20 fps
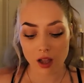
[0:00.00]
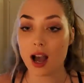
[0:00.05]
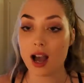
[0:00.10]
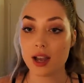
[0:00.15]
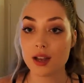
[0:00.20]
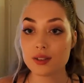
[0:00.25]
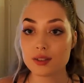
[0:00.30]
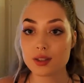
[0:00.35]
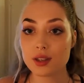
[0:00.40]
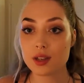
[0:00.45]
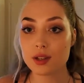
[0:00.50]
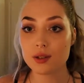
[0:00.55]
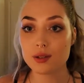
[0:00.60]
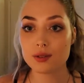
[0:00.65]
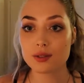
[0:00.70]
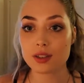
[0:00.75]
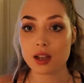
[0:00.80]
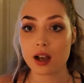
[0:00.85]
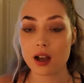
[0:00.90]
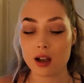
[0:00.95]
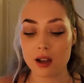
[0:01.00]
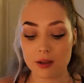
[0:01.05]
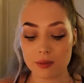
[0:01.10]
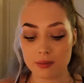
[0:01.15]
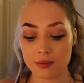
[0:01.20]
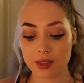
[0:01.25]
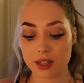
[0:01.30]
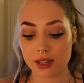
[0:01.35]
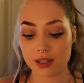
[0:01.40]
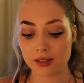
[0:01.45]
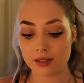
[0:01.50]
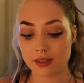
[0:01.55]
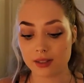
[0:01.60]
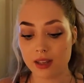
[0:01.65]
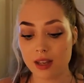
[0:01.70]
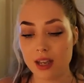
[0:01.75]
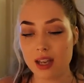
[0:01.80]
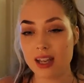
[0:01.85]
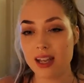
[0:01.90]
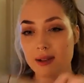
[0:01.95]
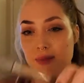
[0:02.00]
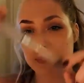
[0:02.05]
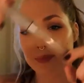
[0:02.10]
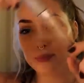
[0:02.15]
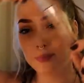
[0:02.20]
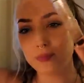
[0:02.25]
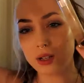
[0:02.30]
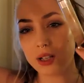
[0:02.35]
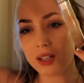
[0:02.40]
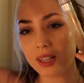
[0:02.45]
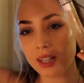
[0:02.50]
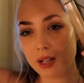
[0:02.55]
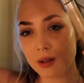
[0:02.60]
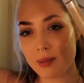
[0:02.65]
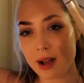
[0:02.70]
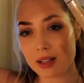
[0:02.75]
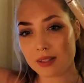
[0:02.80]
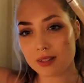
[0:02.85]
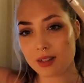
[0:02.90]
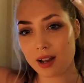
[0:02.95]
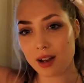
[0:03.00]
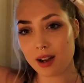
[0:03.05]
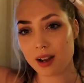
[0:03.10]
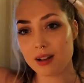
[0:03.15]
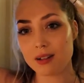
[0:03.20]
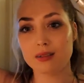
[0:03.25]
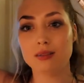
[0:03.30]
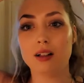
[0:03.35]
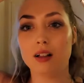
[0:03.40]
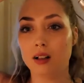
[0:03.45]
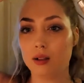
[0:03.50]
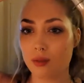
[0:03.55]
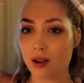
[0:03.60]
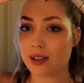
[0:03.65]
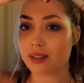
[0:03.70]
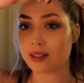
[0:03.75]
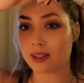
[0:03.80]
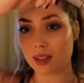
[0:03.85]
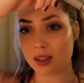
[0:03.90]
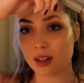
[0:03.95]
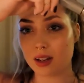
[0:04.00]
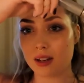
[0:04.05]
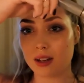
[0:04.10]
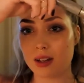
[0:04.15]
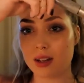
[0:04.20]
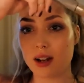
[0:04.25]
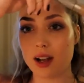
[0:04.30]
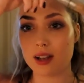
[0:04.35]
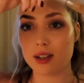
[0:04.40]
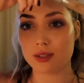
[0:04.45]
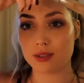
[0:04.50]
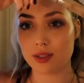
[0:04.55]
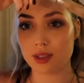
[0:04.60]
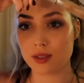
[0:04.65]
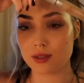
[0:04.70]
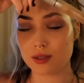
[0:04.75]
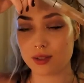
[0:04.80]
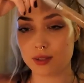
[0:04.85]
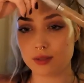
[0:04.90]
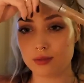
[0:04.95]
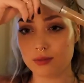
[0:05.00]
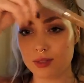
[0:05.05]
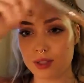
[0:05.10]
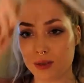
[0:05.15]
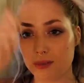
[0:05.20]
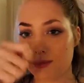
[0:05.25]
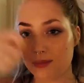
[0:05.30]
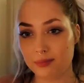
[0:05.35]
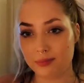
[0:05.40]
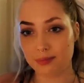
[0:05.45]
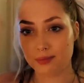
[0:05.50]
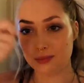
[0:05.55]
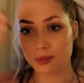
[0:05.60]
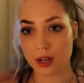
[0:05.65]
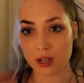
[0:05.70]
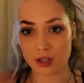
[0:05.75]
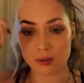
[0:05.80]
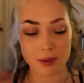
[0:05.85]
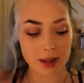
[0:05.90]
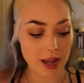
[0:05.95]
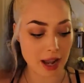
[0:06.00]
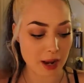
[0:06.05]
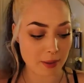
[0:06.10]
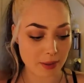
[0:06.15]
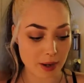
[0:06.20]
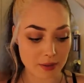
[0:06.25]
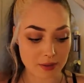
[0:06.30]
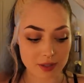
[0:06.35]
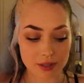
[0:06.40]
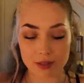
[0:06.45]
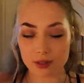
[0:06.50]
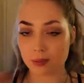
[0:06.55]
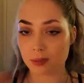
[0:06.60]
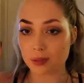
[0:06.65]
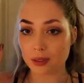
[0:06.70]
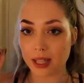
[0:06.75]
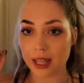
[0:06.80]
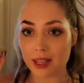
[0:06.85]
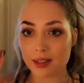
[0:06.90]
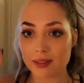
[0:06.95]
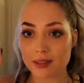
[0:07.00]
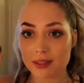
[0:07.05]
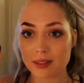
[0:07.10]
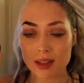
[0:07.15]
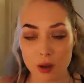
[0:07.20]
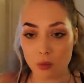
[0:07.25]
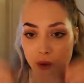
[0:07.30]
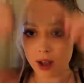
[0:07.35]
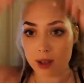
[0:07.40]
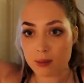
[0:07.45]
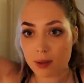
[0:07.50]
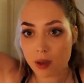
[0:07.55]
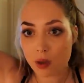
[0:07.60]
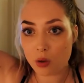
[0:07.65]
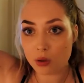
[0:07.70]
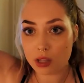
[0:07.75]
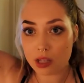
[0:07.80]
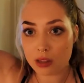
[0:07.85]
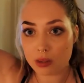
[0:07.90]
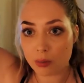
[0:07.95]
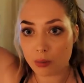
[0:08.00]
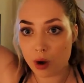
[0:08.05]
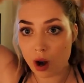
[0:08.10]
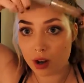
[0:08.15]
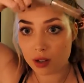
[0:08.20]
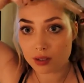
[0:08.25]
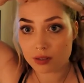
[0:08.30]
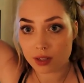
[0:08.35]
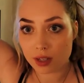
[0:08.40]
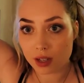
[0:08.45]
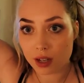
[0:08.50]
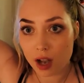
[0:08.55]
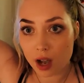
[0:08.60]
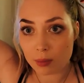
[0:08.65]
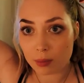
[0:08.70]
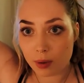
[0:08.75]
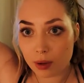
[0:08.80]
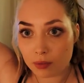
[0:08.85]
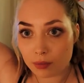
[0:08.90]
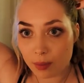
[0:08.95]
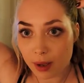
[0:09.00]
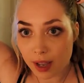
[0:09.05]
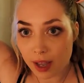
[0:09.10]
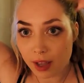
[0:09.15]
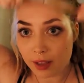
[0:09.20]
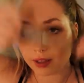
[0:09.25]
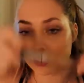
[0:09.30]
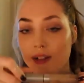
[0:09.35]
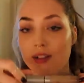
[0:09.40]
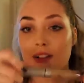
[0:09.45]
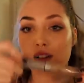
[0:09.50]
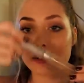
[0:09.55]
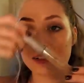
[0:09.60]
I also use this clear mascara. Well, it was clear. I used to use it to brush my eyebrows into place. Why am I holding the products like above my head?